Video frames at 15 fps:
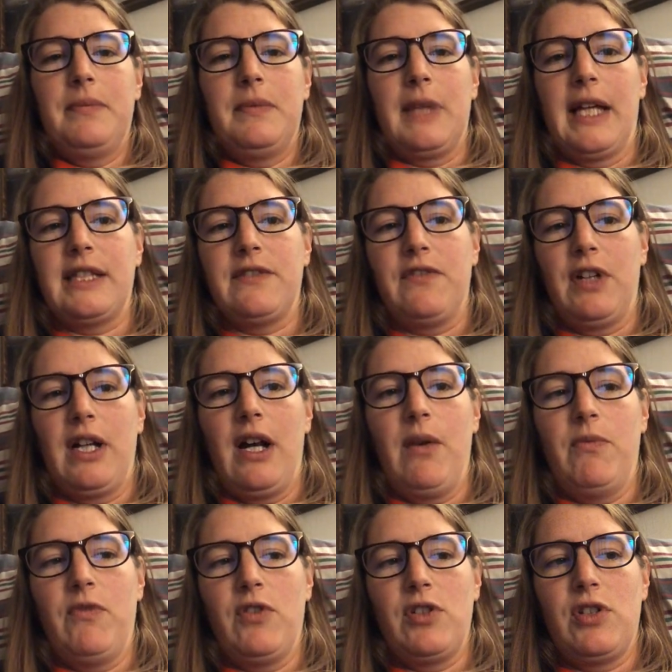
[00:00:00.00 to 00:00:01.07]
That's very
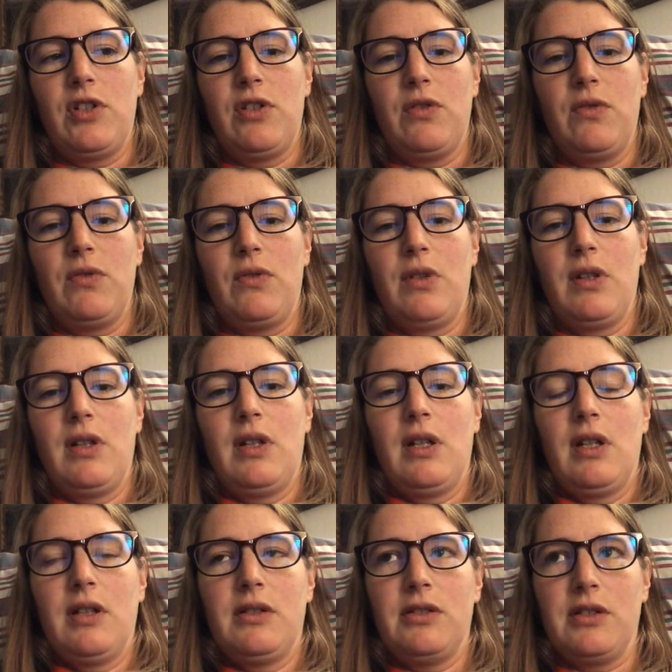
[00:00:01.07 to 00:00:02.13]
helpful too.
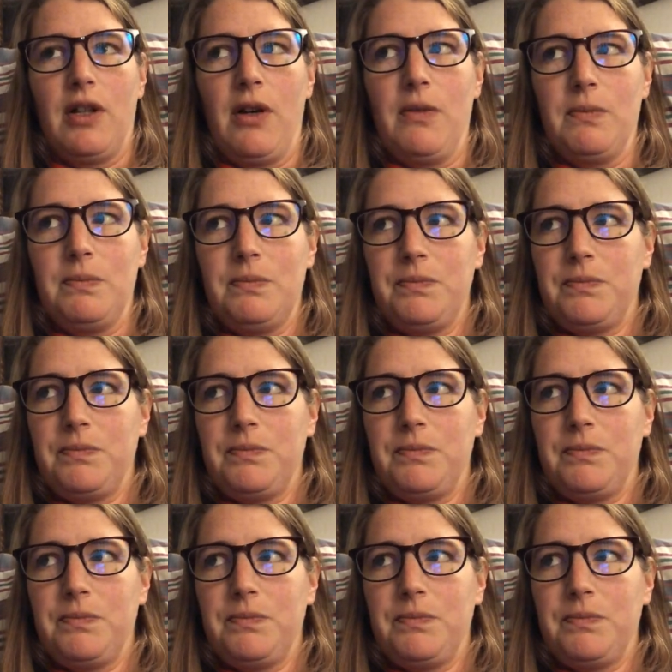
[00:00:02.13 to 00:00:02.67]
So